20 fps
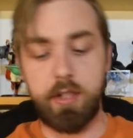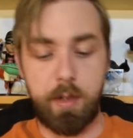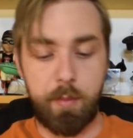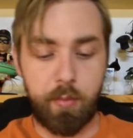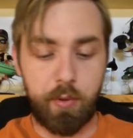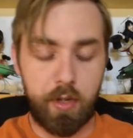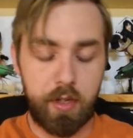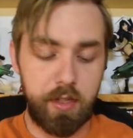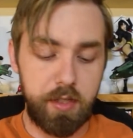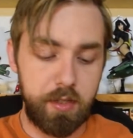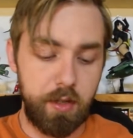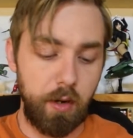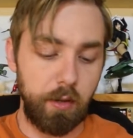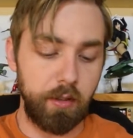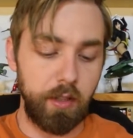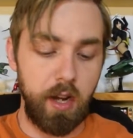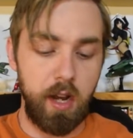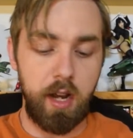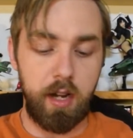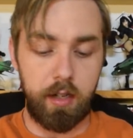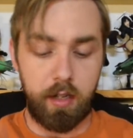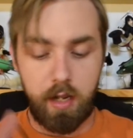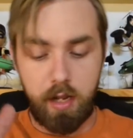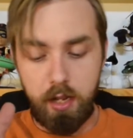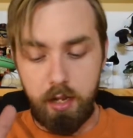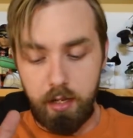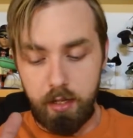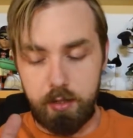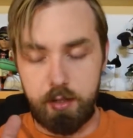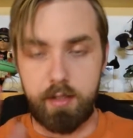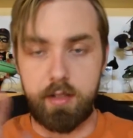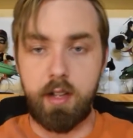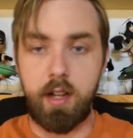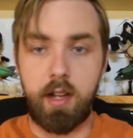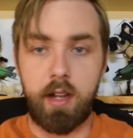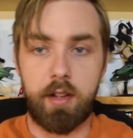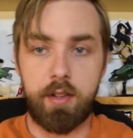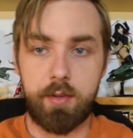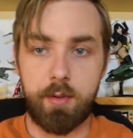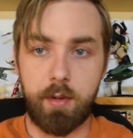I'm pretty stoked on because it's
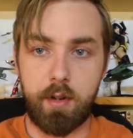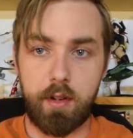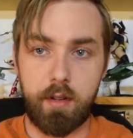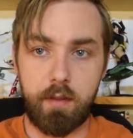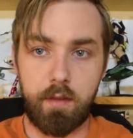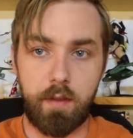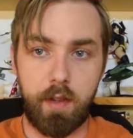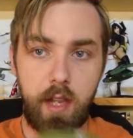on sort of